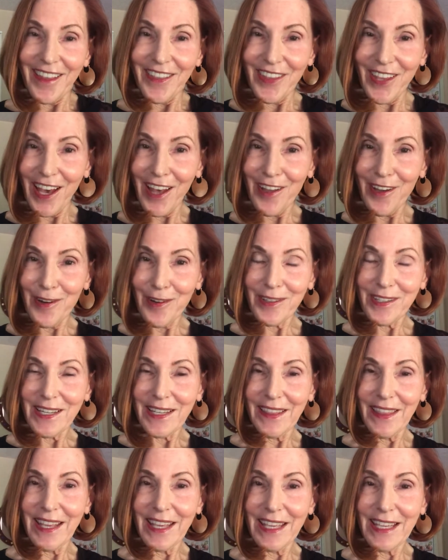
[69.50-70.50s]
the other
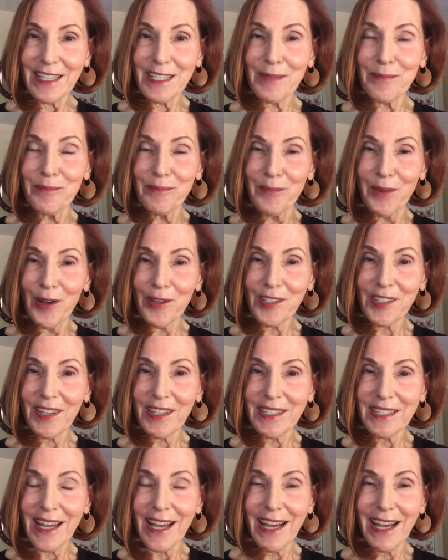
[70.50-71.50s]
thing is most of
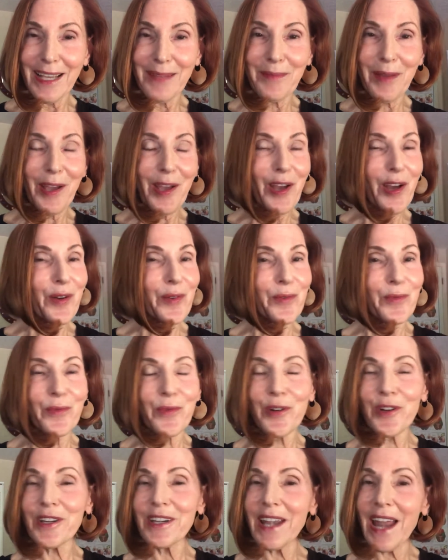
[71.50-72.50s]
the time
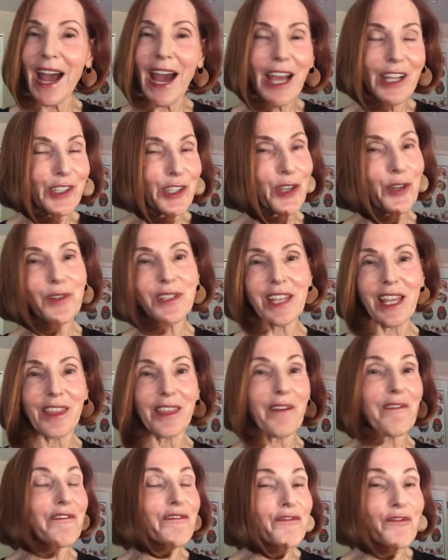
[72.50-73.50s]
we're not using
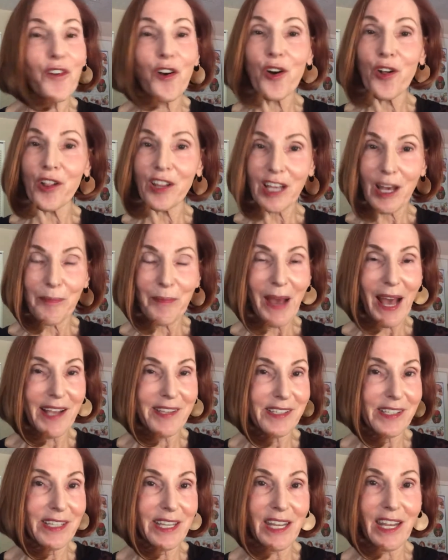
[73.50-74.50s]
the full
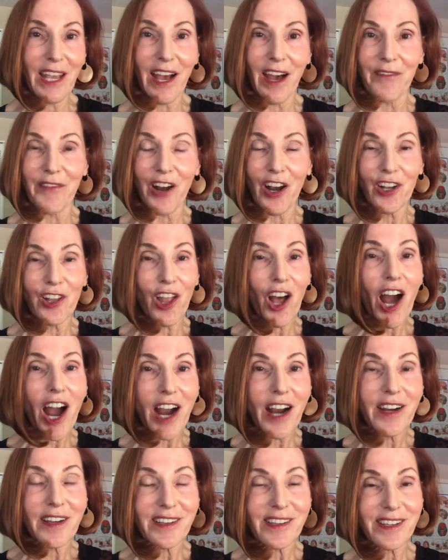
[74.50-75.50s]
capacity of our
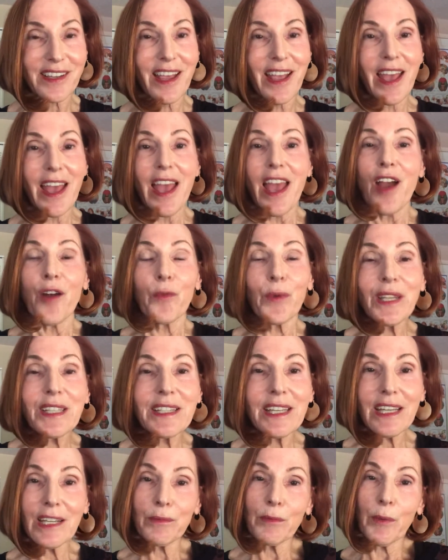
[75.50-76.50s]
lungs. We
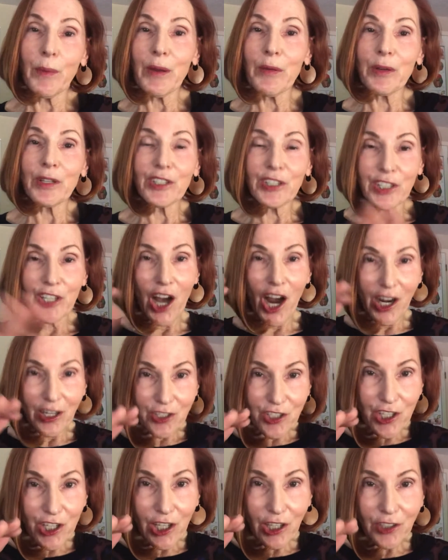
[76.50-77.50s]
did when we were
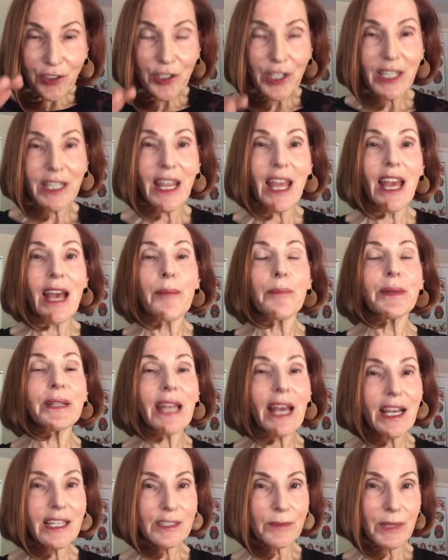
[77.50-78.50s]
young children, but
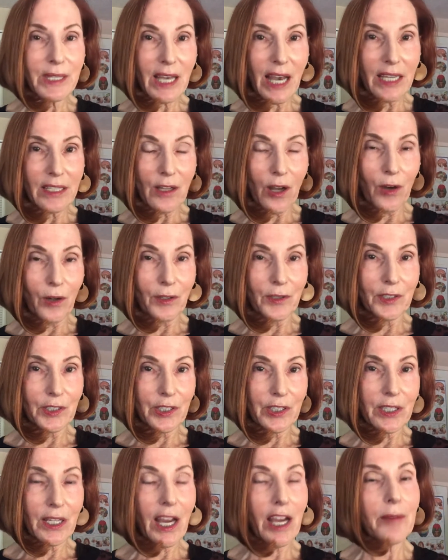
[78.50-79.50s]
as we got
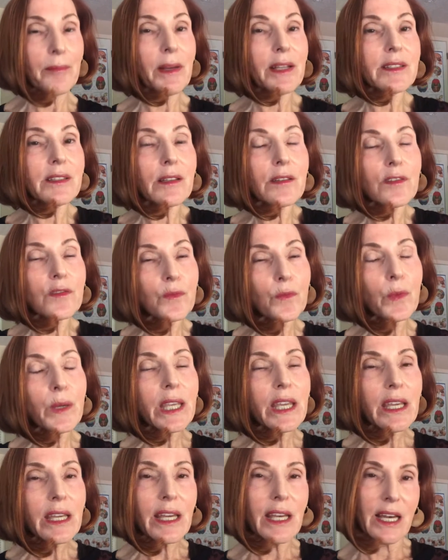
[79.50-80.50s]
older, our muscles
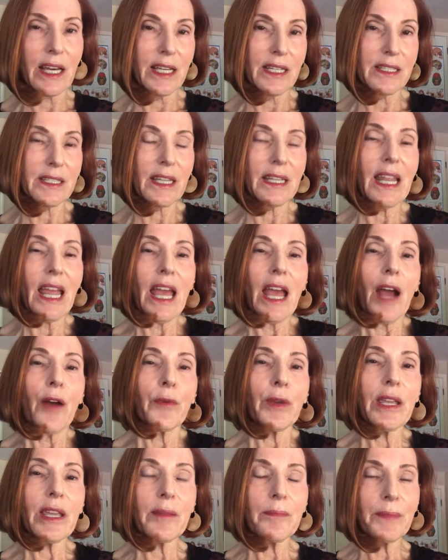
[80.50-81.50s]
weakened and
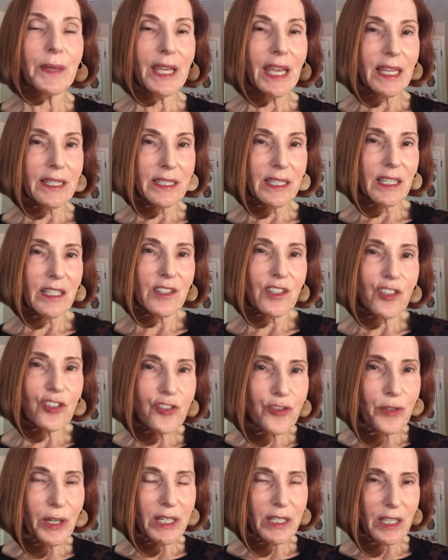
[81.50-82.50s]
we began to
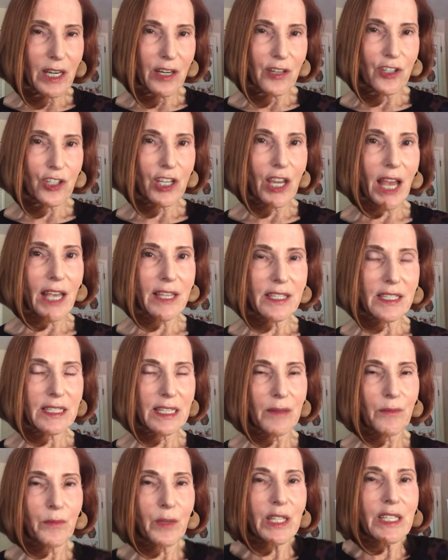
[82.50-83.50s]
constrict our chest
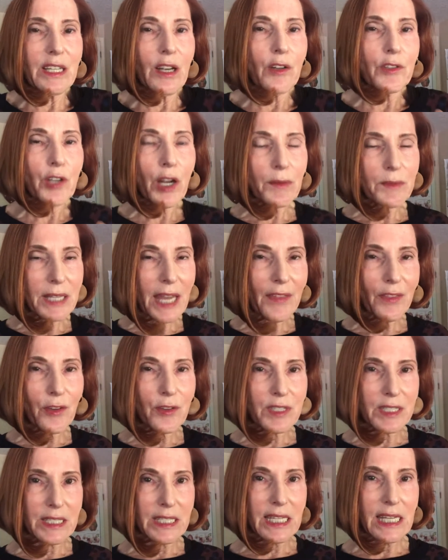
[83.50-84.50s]
and we don't, don't take
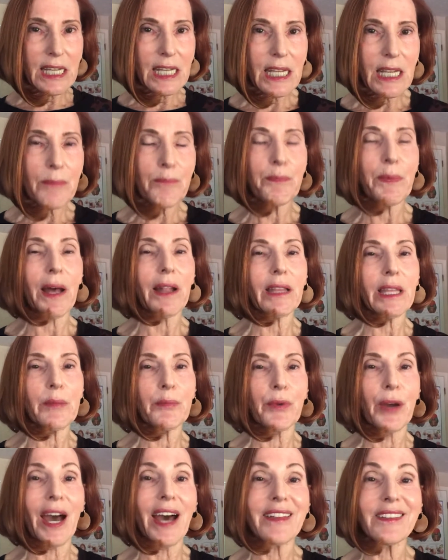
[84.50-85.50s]
those deep belly
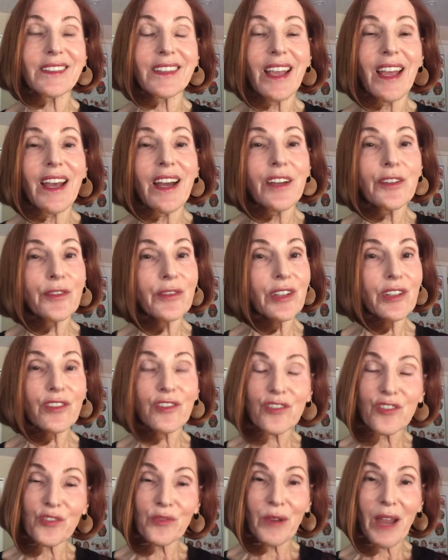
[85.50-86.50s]
breaths due to
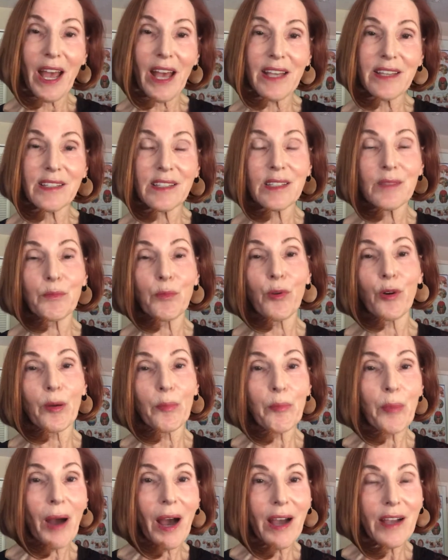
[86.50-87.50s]
stress, poor
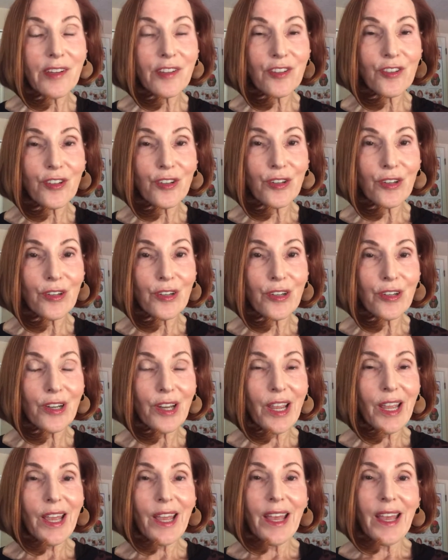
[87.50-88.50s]
posture,
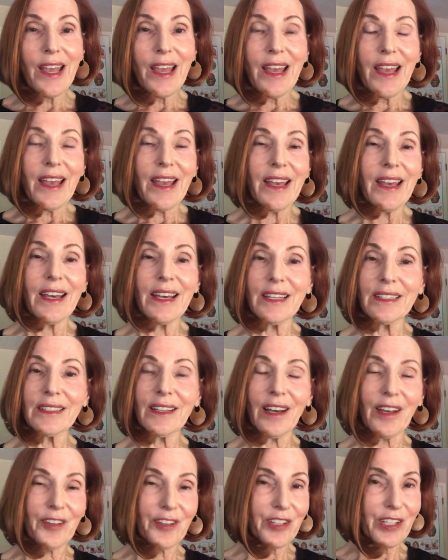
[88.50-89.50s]
and
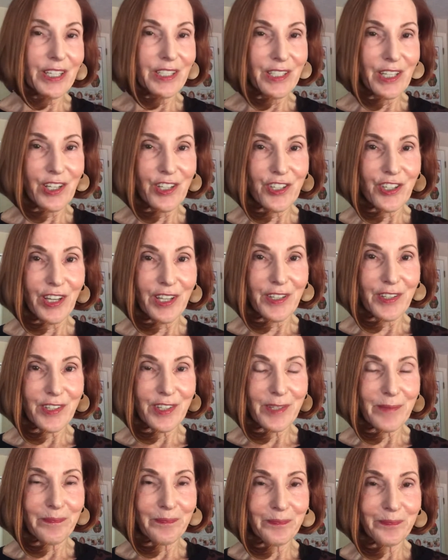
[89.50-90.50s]
other
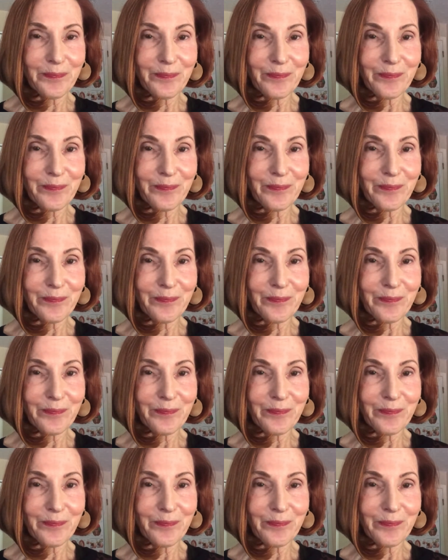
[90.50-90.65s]
conditions.